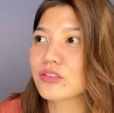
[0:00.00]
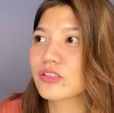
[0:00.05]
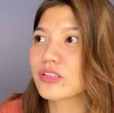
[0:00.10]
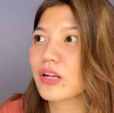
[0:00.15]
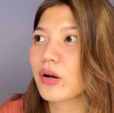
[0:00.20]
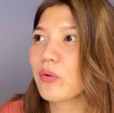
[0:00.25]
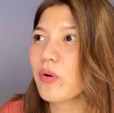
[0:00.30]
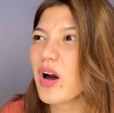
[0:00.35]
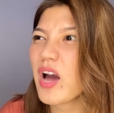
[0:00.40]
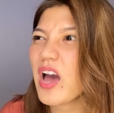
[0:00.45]
was
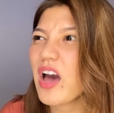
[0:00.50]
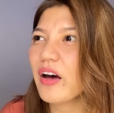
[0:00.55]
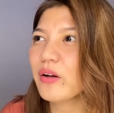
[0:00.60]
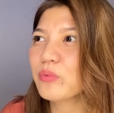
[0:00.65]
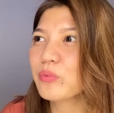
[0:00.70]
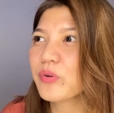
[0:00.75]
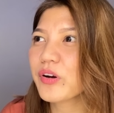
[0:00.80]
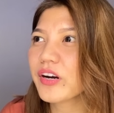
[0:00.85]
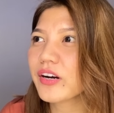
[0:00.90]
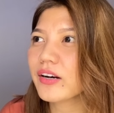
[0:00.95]
like, what?
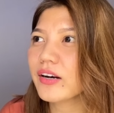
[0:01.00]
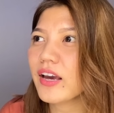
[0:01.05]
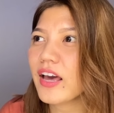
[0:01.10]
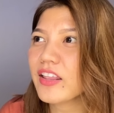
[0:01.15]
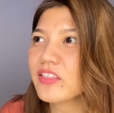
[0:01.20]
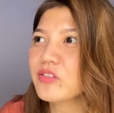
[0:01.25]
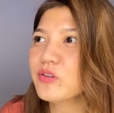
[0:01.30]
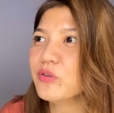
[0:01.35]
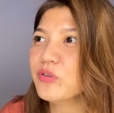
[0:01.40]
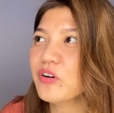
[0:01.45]
We're
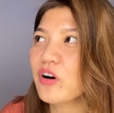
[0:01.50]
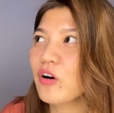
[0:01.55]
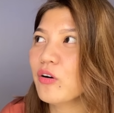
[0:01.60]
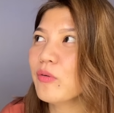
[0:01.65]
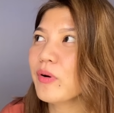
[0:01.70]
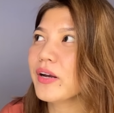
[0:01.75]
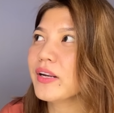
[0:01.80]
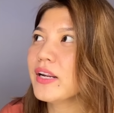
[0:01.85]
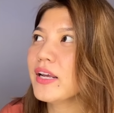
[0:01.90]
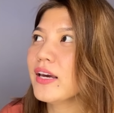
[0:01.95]
at the wrong
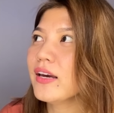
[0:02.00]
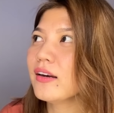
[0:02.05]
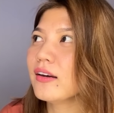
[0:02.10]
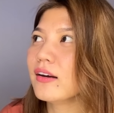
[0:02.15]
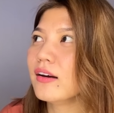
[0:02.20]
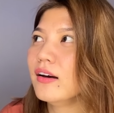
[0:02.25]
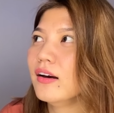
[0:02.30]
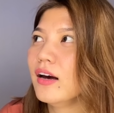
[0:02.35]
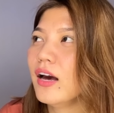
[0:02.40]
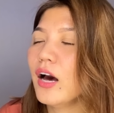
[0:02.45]
wedding.
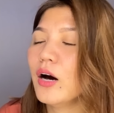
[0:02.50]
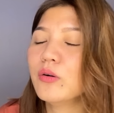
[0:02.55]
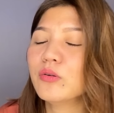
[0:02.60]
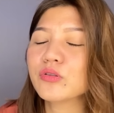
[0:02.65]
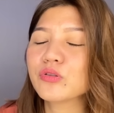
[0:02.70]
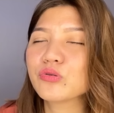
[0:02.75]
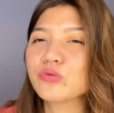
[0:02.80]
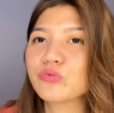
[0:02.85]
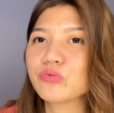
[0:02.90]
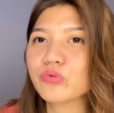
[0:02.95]
It was
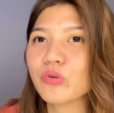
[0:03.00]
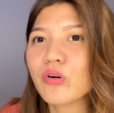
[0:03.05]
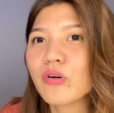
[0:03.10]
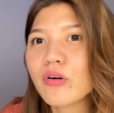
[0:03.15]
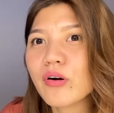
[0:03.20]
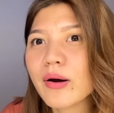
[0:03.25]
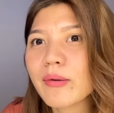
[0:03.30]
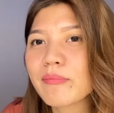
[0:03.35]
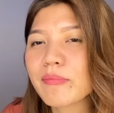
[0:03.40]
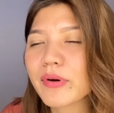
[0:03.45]
so
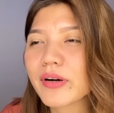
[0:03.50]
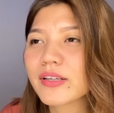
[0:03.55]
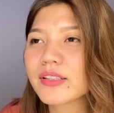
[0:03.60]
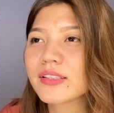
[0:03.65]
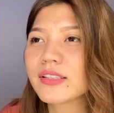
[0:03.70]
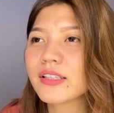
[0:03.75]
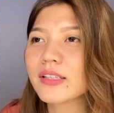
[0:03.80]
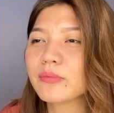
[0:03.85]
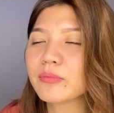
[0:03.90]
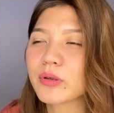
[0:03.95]

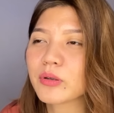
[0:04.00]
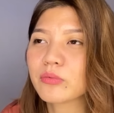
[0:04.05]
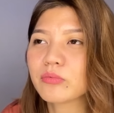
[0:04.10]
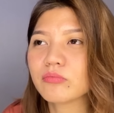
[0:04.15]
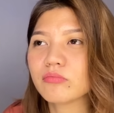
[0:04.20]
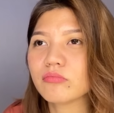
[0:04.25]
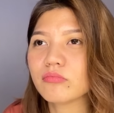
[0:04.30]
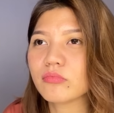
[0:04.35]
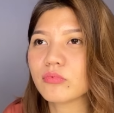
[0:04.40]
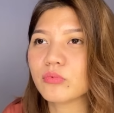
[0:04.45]
embarrassing, but
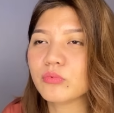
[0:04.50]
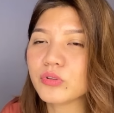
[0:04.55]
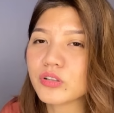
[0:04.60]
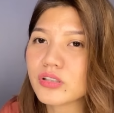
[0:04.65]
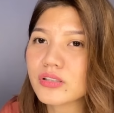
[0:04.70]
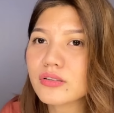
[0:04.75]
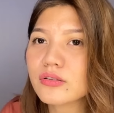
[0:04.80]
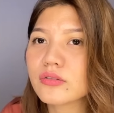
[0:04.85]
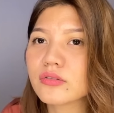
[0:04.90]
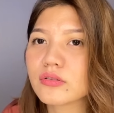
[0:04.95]
we
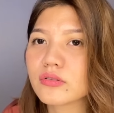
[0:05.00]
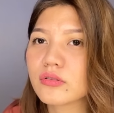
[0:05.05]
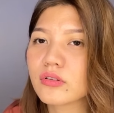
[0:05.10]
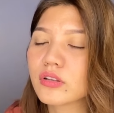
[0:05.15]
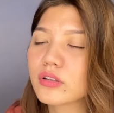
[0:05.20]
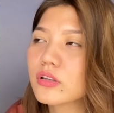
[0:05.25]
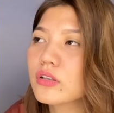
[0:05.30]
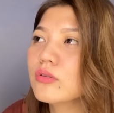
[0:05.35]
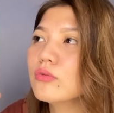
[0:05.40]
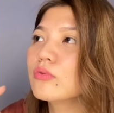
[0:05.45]
just
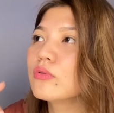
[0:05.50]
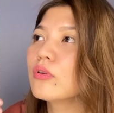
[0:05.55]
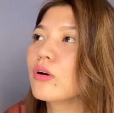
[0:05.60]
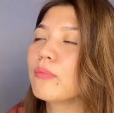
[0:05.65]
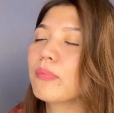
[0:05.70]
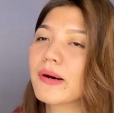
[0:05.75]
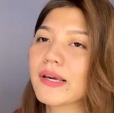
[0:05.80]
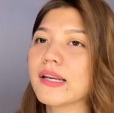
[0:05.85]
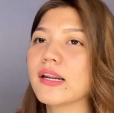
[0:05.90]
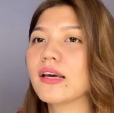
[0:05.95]
keep
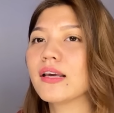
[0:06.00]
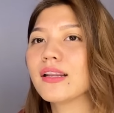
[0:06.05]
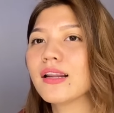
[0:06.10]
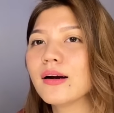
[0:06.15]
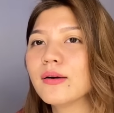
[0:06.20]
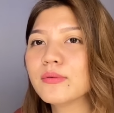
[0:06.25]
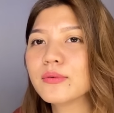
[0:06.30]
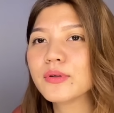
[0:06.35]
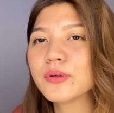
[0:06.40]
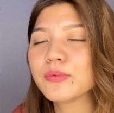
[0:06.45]
ropai na na,
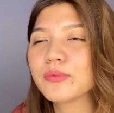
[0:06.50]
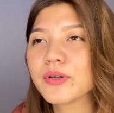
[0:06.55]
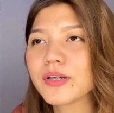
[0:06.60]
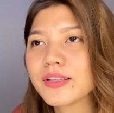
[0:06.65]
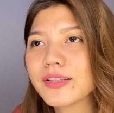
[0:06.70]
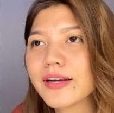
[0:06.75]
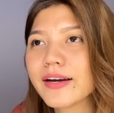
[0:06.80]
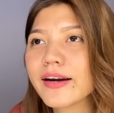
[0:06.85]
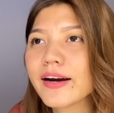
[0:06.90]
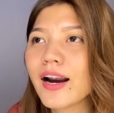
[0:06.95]
we were
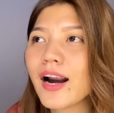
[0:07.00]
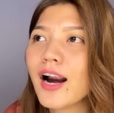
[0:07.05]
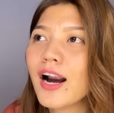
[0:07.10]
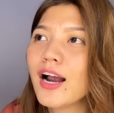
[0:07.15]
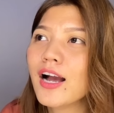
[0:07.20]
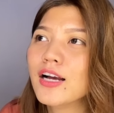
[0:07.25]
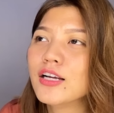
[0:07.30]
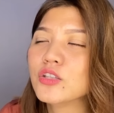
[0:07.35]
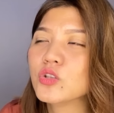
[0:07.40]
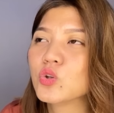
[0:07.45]
there.
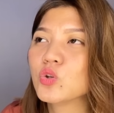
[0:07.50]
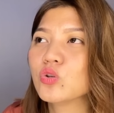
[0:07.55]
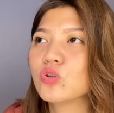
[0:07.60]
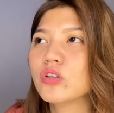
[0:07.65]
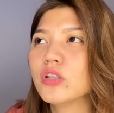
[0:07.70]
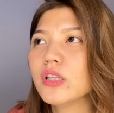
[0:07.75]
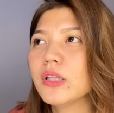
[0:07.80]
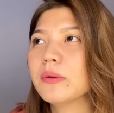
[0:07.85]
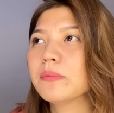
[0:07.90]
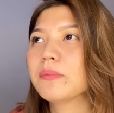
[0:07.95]
So
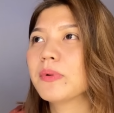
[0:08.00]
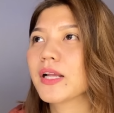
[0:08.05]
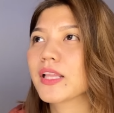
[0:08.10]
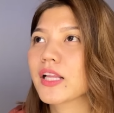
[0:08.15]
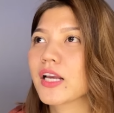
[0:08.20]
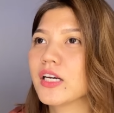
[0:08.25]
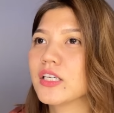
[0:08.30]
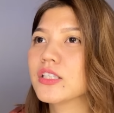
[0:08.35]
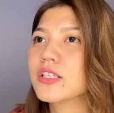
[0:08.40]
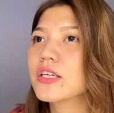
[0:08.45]
ini bat
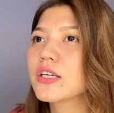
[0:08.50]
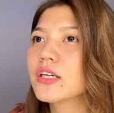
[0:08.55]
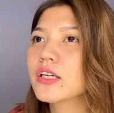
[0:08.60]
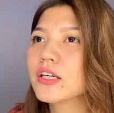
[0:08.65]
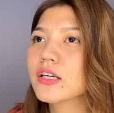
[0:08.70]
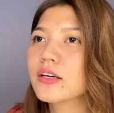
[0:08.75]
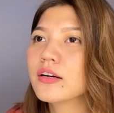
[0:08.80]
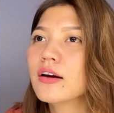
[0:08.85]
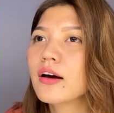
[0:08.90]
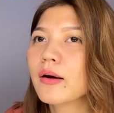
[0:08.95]
khai she,
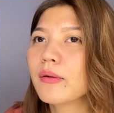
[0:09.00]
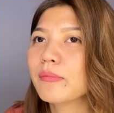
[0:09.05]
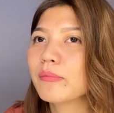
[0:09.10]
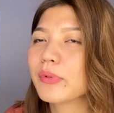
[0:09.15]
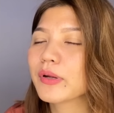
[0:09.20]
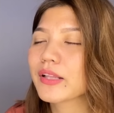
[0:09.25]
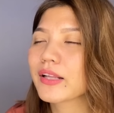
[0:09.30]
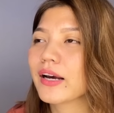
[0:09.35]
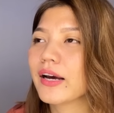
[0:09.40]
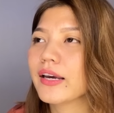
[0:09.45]

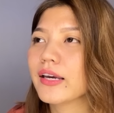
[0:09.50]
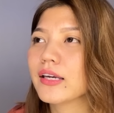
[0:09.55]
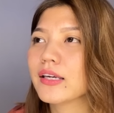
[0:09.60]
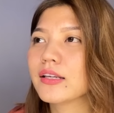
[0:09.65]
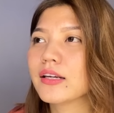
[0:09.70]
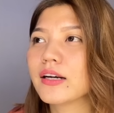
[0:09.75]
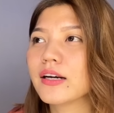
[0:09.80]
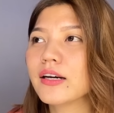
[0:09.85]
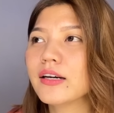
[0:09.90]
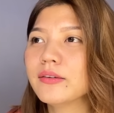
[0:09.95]
bat khai
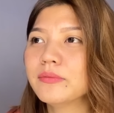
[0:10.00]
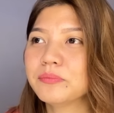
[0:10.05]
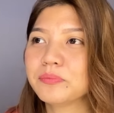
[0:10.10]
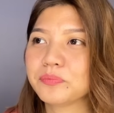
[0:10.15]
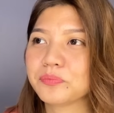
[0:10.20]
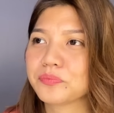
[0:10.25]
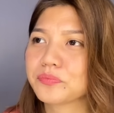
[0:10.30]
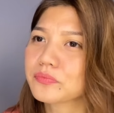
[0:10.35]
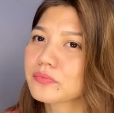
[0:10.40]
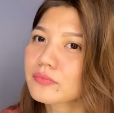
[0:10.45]
na.
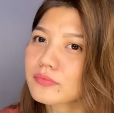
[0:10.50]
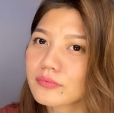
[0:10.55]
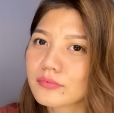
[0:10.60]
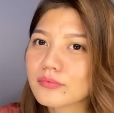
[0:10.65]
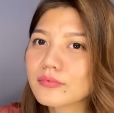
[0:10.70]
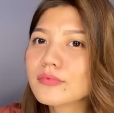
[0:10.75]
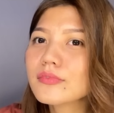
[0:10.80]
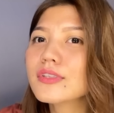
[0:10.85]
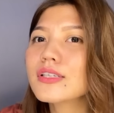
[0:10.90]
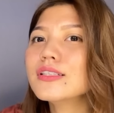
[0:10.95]

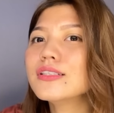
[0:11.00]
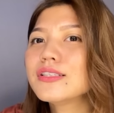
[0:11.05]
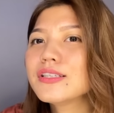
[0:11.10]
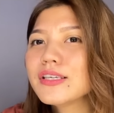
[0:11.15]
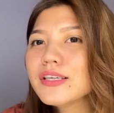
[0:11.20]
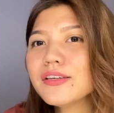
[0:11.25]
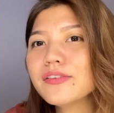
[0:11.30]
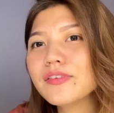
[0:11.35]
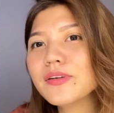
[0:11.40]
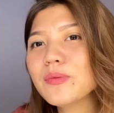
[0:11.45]

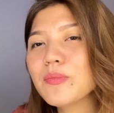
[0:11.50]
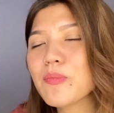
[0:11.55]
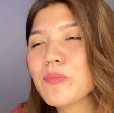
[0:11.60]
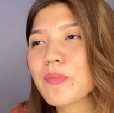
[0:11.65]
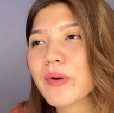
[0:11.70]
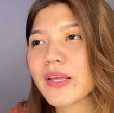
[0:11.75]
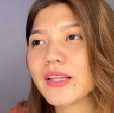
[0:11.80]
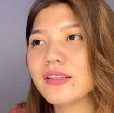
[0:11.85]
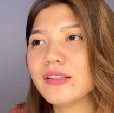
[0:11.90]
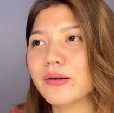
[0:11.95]
She even
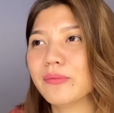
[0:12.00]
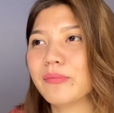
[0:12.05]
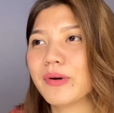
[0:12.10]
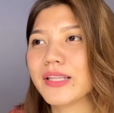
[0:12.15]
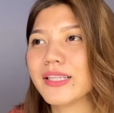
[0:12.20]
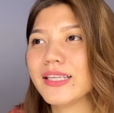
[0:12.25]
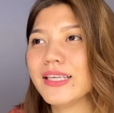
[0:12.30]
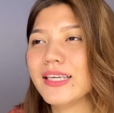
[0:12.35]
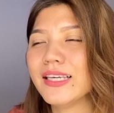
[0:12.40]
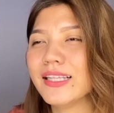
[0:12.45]
paid the
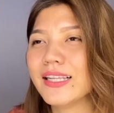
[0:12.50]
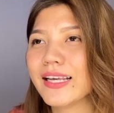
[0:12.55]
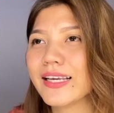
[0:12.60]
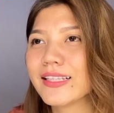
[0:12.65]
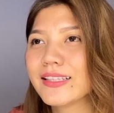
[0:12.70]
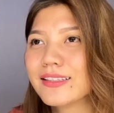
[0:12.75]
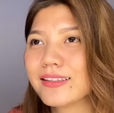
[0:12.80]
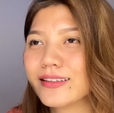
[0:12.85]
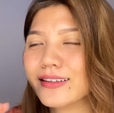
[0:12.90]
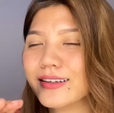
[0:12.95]
money,
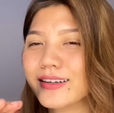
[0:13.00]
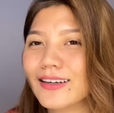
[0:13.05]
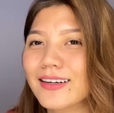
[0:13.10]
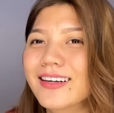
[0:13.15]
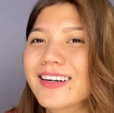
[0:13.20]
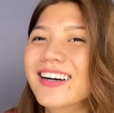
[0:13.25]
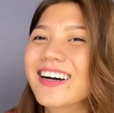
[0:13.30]
like the